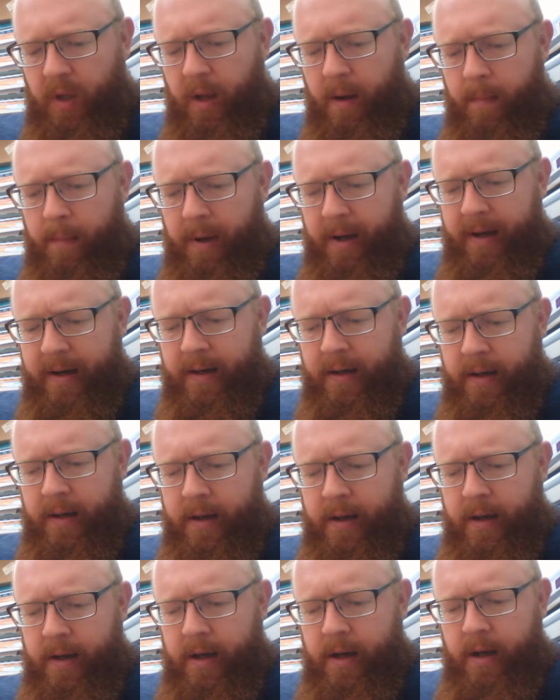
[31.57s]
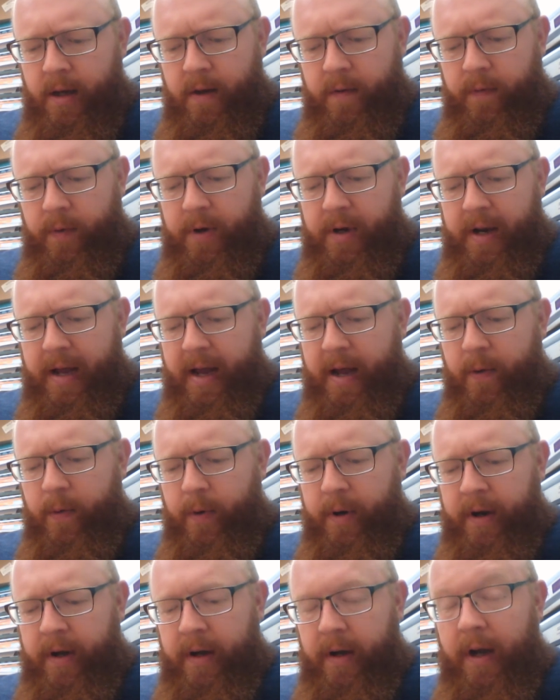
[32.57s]
But for today,
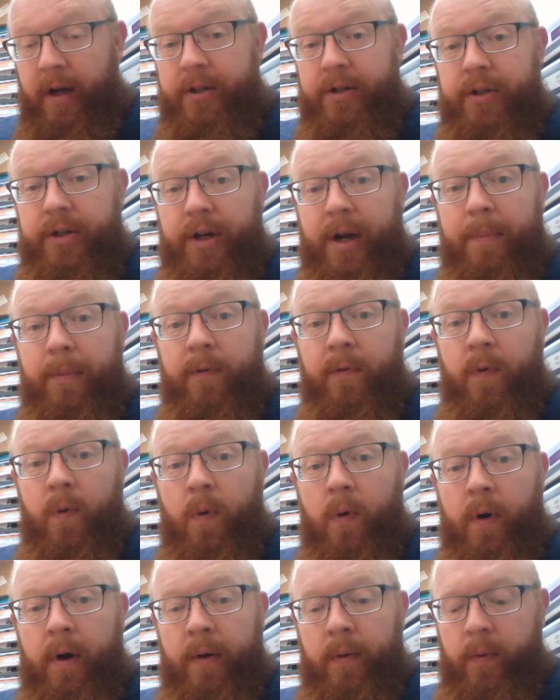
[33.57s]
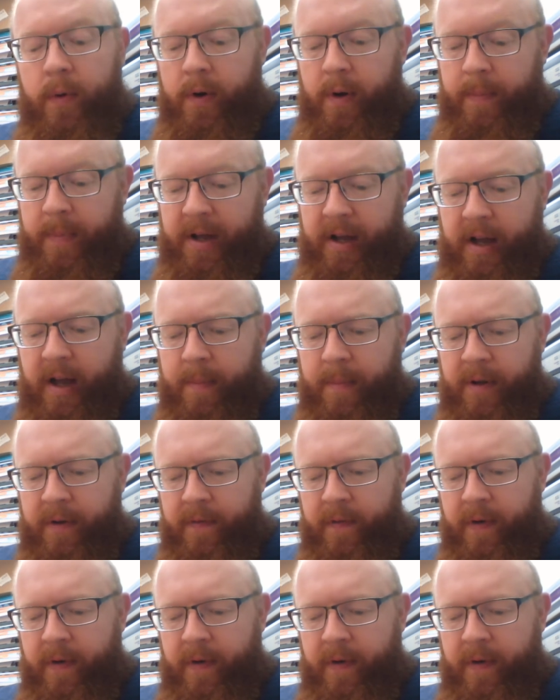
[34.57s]
we're in Colossians chapter 4, and we're going to pick up in